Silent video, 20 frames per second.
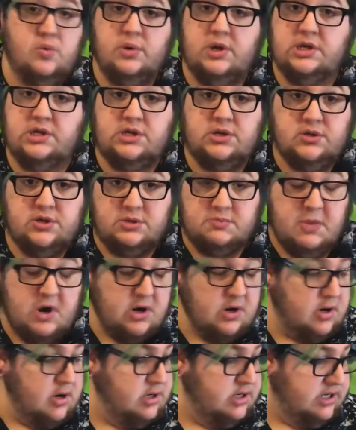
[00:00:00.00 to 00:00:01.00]
always use
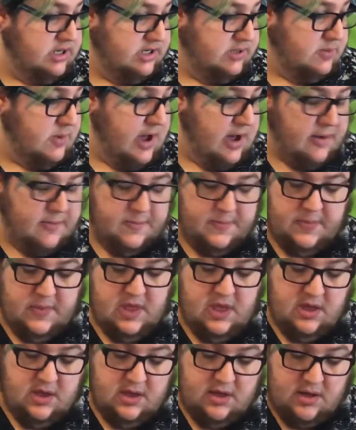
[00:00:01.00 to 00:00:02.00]
markers as well.
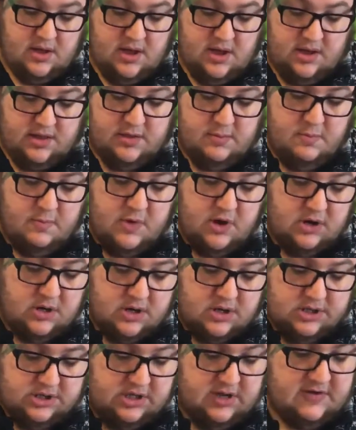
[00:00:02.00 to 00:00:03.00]
The
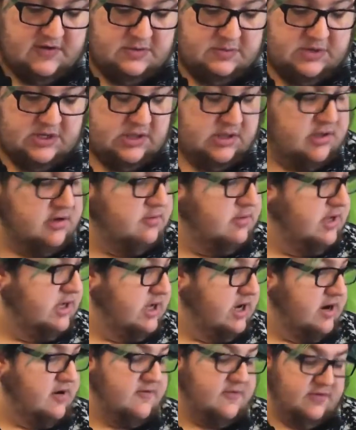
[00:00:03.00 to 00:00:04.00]
markers, you have to be a little
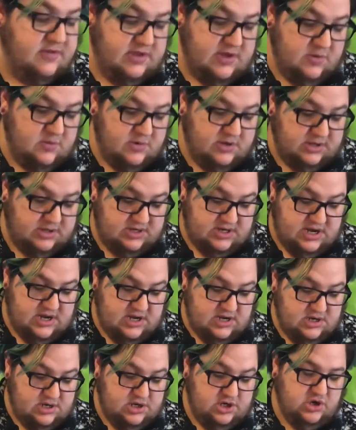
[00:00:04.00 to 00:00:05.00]
bit careful. They will
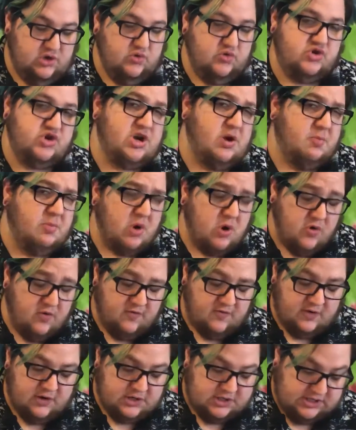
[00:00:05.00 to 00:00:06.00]
tend to jump
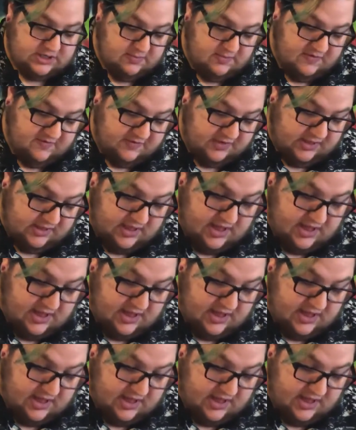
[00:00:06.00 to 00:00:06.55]
over some of the